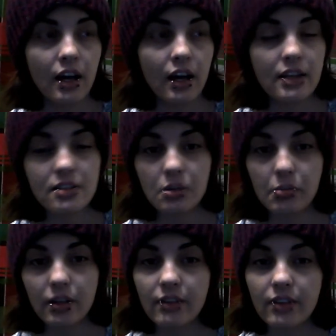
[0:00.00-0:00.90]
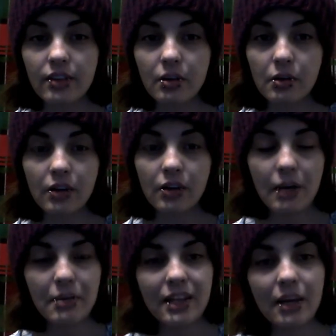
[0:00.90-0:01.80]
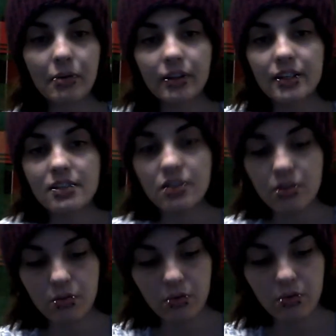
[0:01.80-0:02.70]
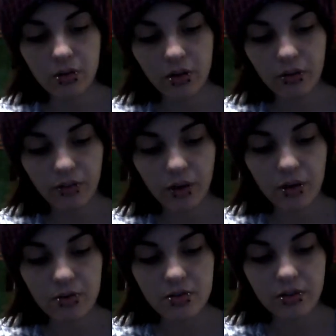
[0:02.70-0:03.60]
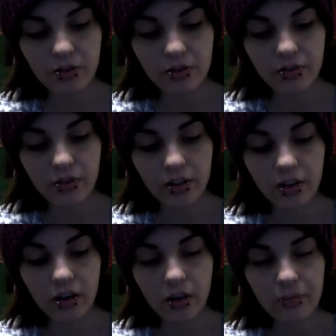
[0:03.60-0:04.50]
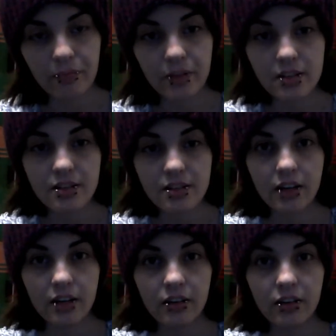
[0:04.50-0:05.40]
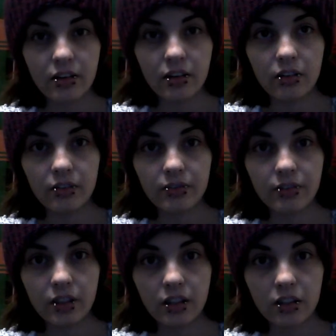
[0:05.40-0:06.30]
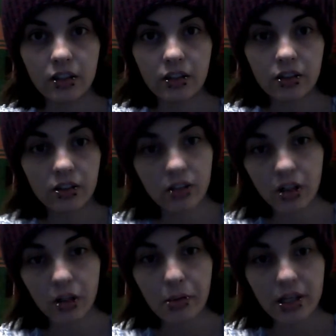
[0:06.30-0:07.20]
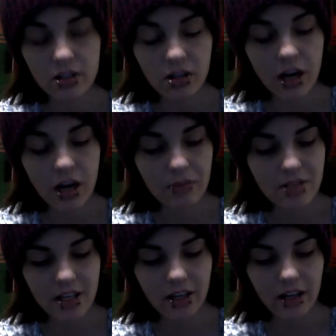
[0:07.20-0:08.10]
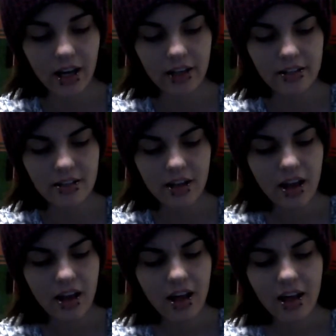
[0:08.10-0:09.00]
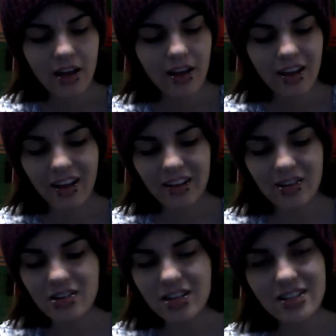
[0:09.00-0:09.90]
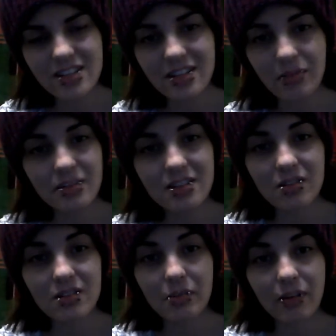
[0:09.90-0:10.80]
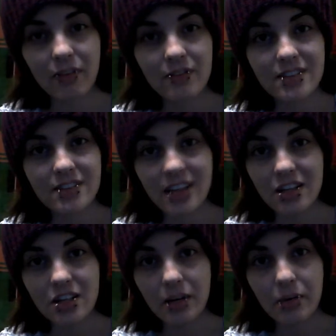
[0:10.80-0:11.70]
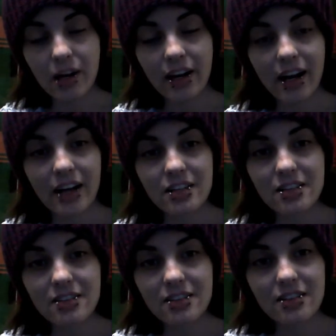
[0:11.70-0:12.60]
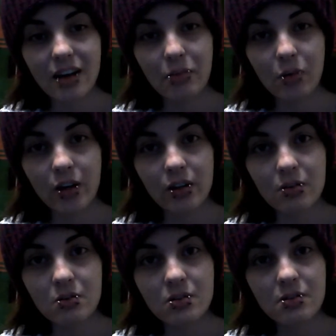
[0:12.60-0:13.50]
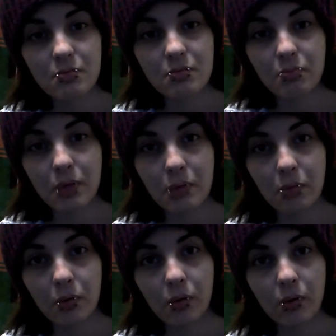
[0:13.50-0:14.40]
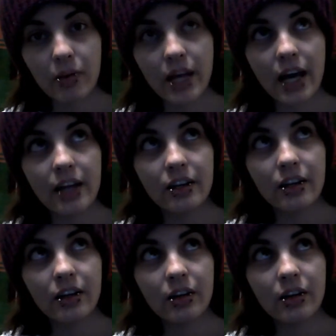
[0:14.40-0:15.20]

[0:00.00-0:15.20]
I still believe that they released new photos of the scene of Kurt Cobain's crime scene, and there's just still something sketchy about it. I'm one of those people that,